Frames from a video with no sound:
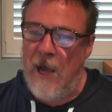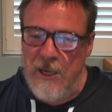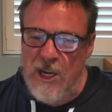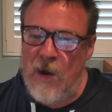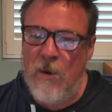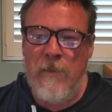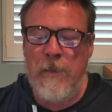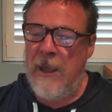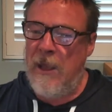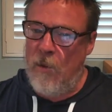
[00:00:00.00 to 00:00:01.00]
And you know
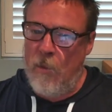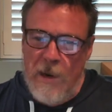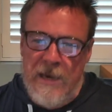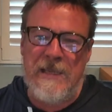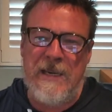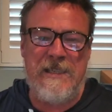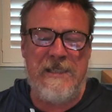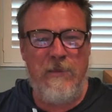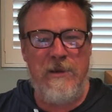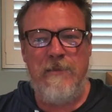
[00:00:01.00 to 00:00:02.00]
what? When you take
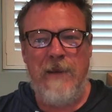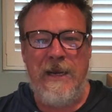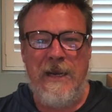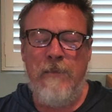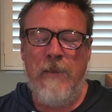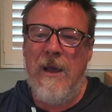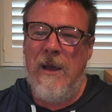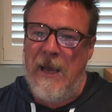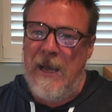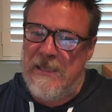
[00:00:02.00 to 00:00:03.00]
someone's money,
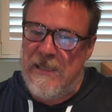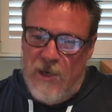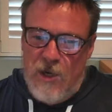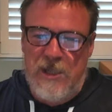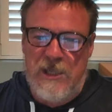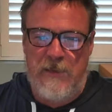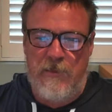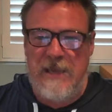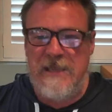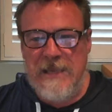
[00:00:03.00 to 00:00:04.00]
it's not just
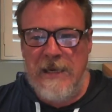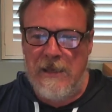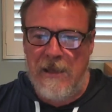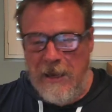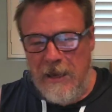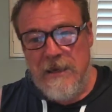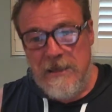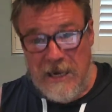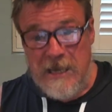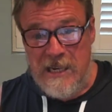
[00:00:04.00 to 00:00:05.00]
about singularly
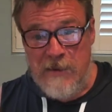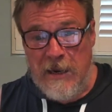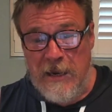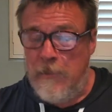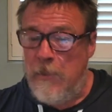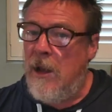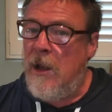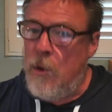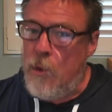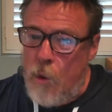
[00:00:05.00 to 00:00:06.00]
taking your money.
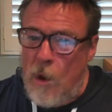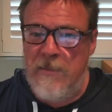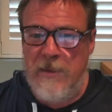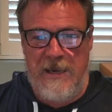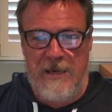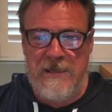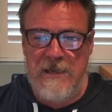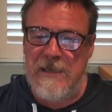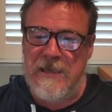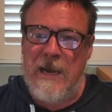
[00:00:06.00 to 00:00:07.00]
What it means
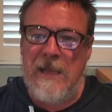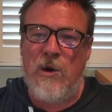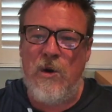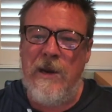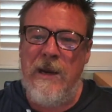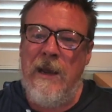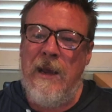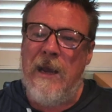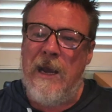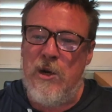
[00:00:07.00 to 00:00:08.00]
is an allegory
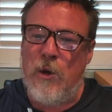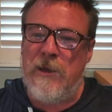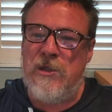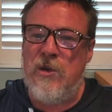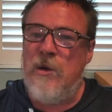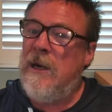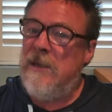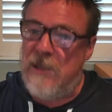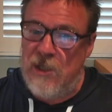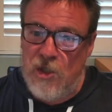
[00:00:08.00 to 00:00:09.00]
in order to
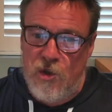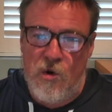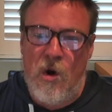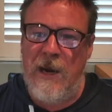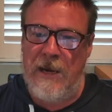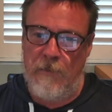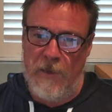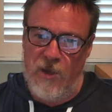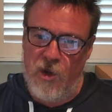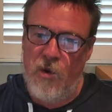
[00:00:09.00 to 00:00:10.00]
destroy
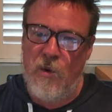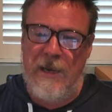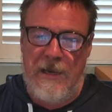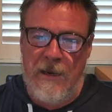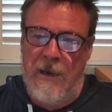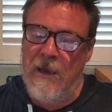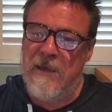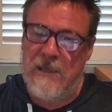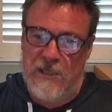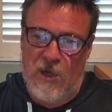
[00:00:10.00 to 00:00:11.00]
you in
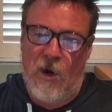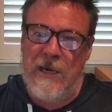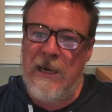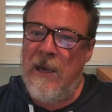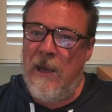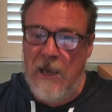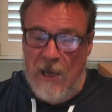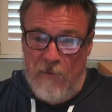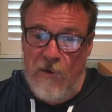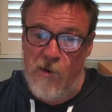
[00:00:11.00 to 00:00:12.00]
society,
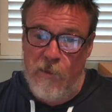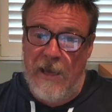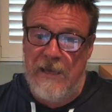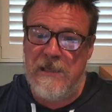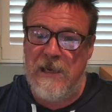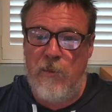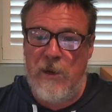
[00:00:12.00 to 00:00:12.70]
a very place in